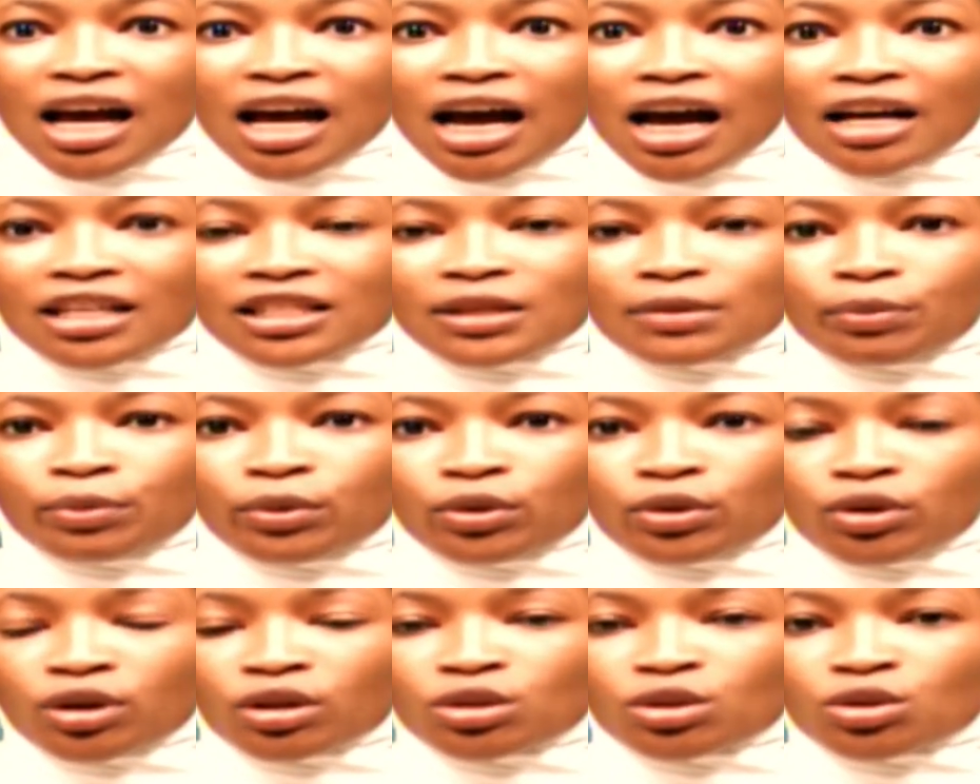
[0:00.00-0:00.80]
as a
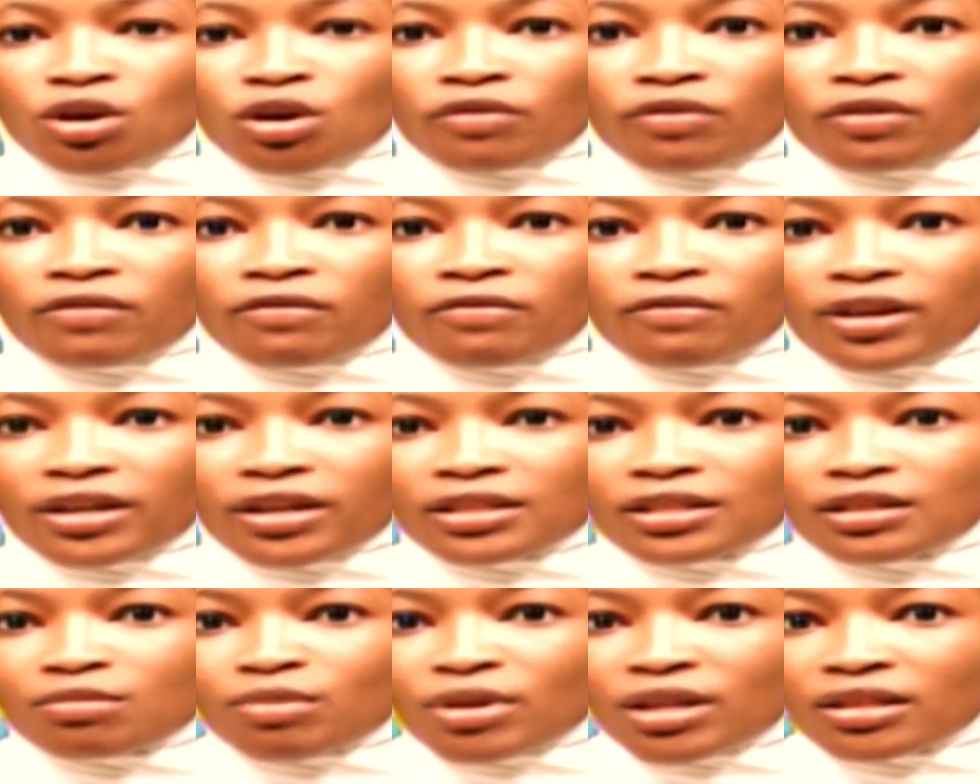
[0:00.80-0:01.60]
product of
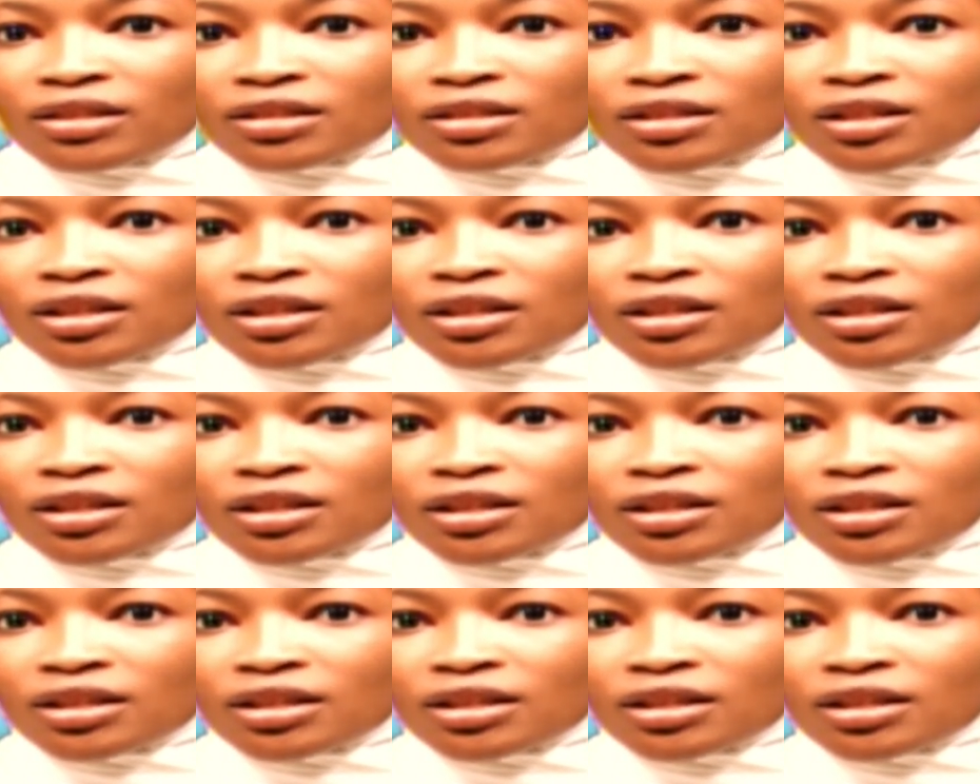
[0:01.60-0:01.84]
investment.